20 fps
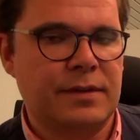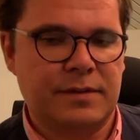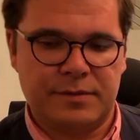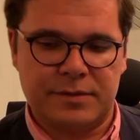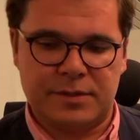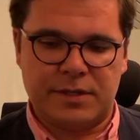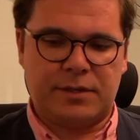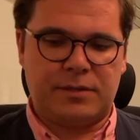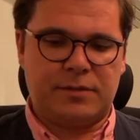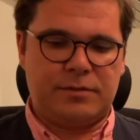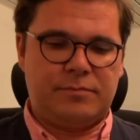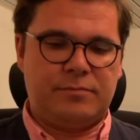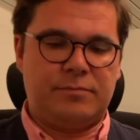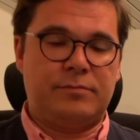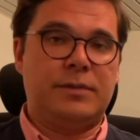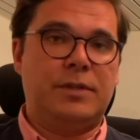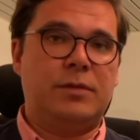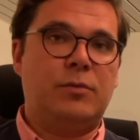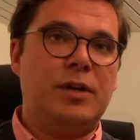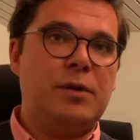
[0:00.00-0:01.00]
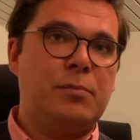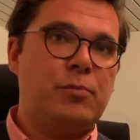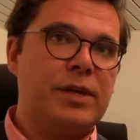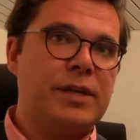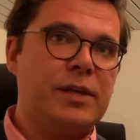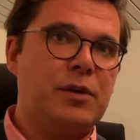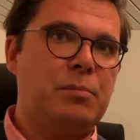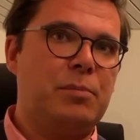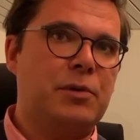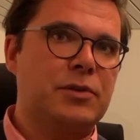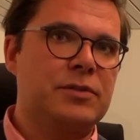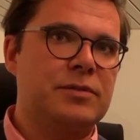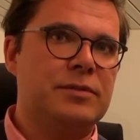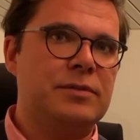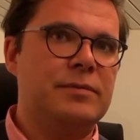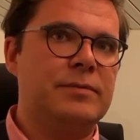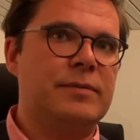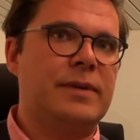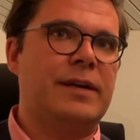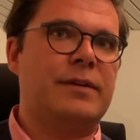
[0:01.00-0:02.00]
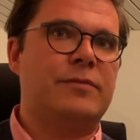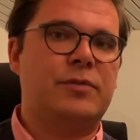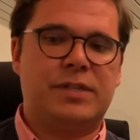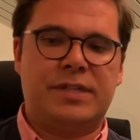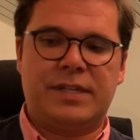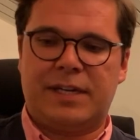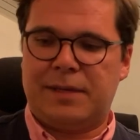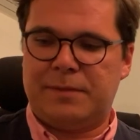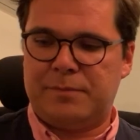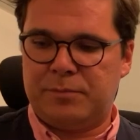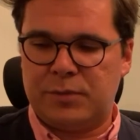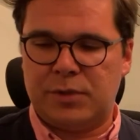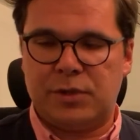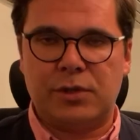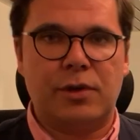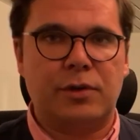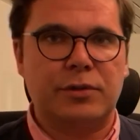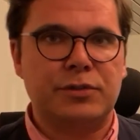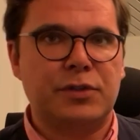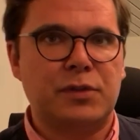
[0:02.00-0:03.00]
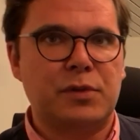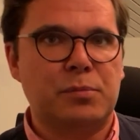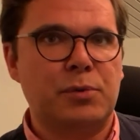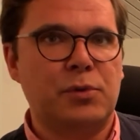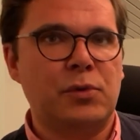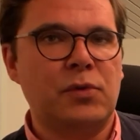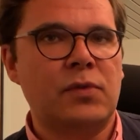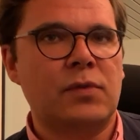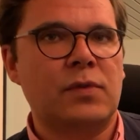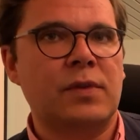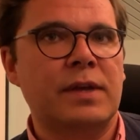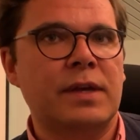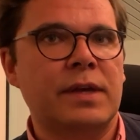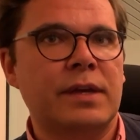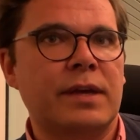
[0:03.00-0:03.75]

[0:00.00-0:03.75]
So you want to bring your bottle every time you go into the booth,